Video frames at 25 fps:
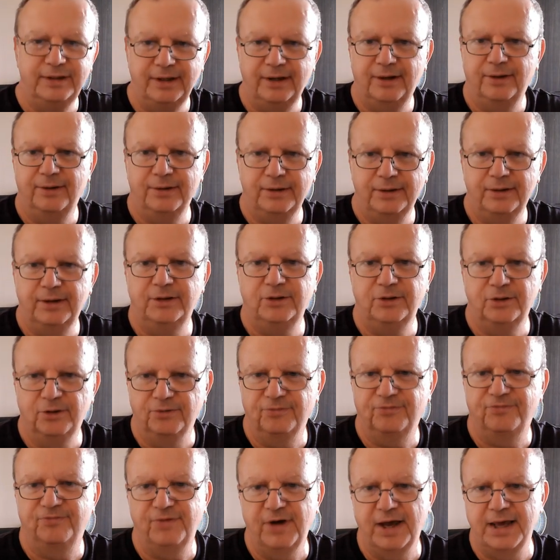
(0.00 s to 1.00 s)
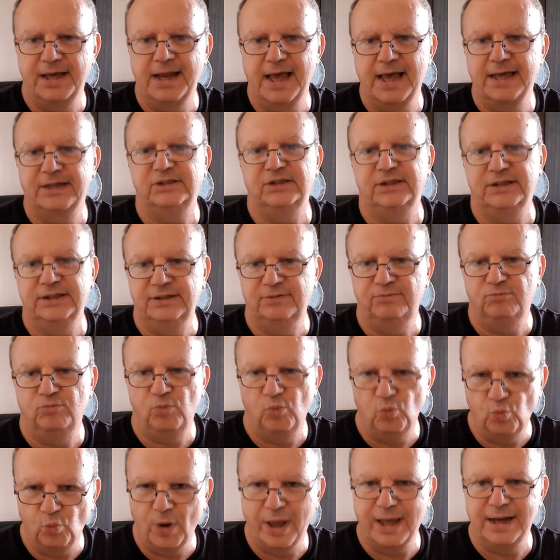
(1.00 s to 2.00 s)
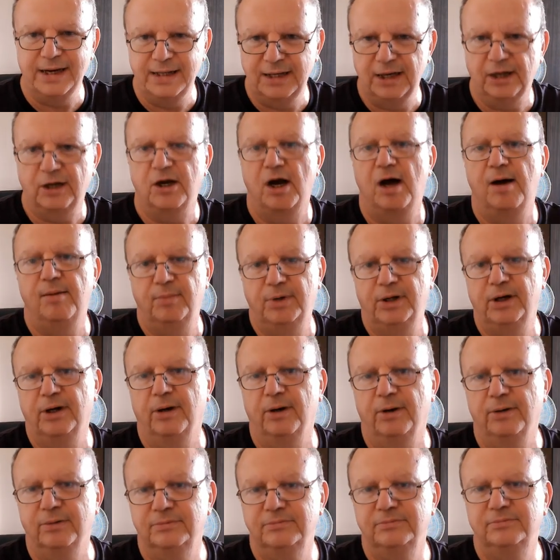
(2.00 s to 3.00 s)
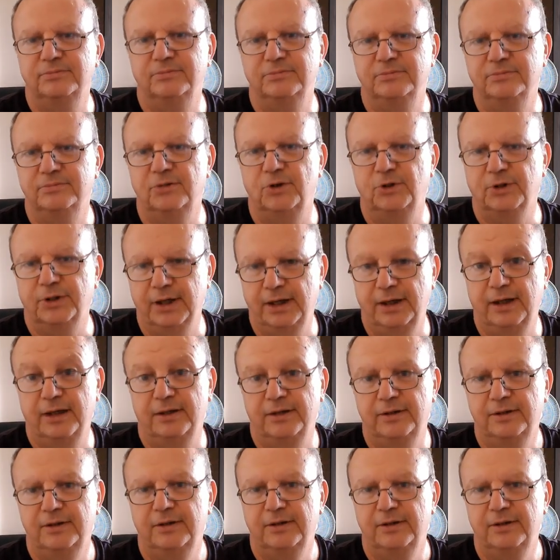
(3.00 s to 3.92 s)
you know, and you're financially ready to come here, okay?